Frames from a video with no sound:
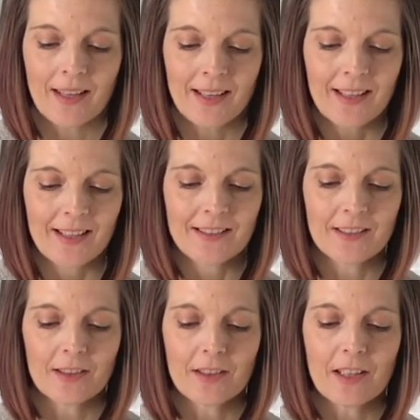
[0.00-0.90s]
It's a
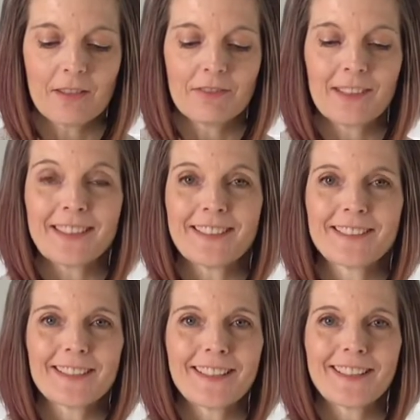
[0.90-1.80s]
lovely
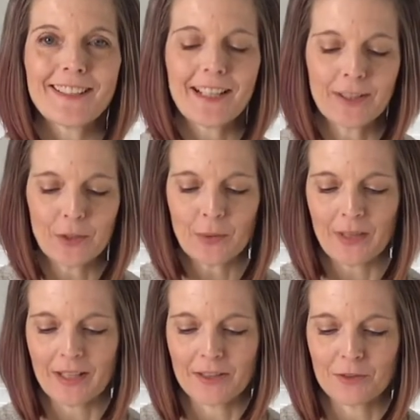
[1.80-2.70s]
sunny yellow
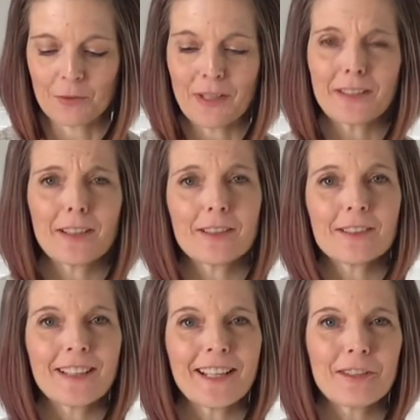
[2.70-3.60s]
and red color. It
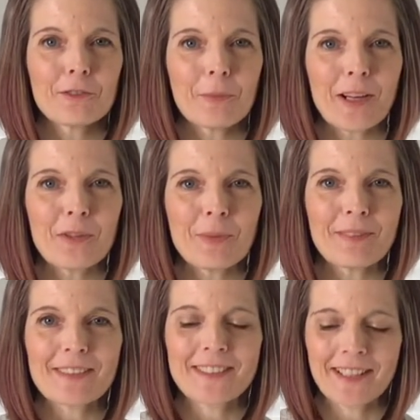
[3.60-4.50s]
kind of reminds me of a
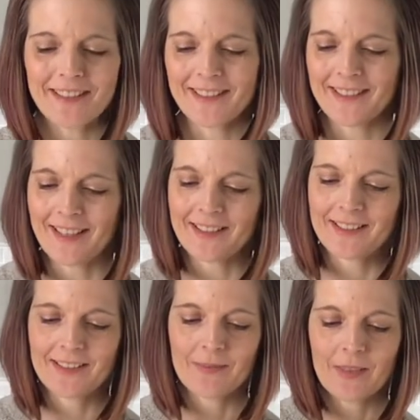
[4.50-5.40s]
sunset.
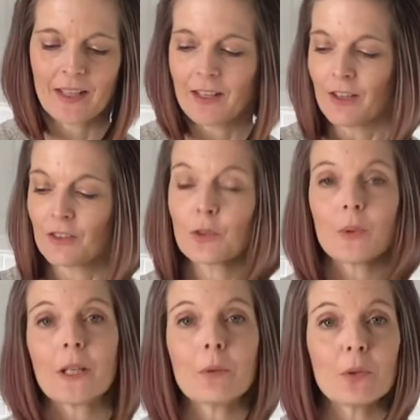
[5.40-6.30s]
So what
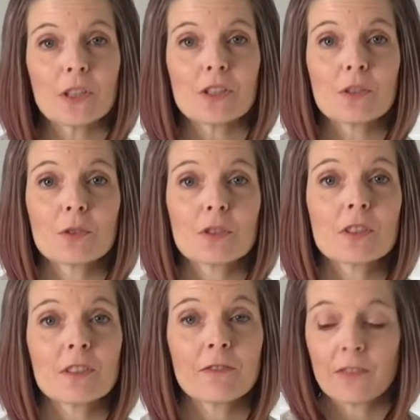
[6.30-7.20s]
I'm going to do just to
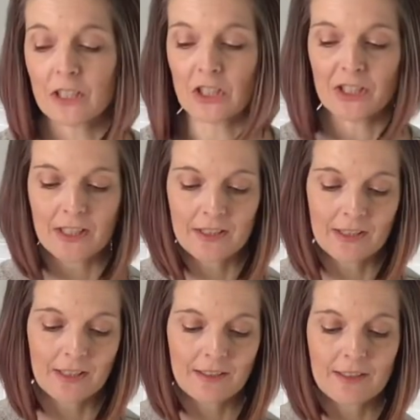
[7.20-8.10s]
finish it
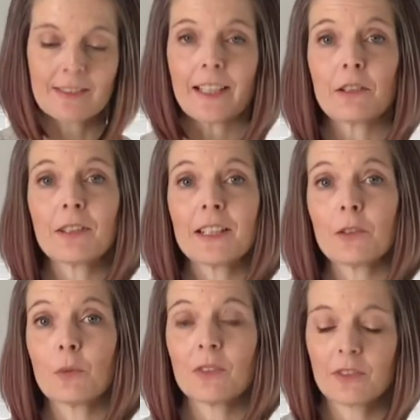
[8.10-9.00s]
is to decorate it
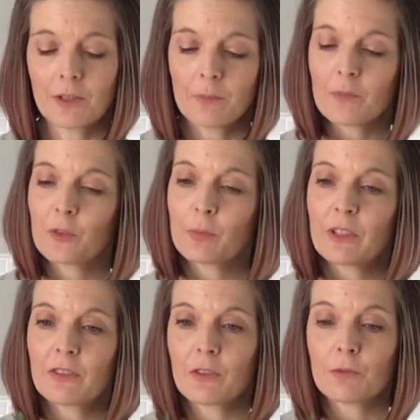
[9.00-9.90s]
with some sprigs
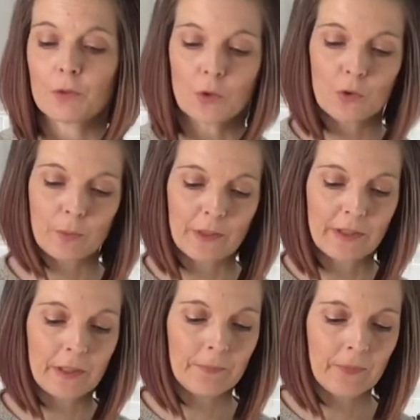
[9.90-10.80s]
of rosemary,
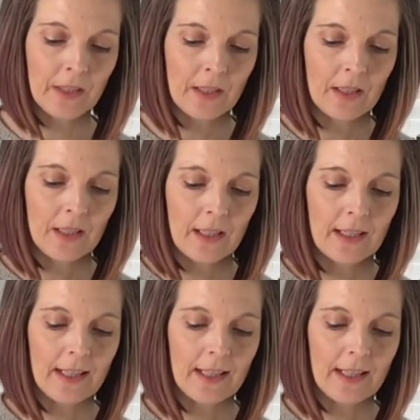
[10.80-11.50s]
and that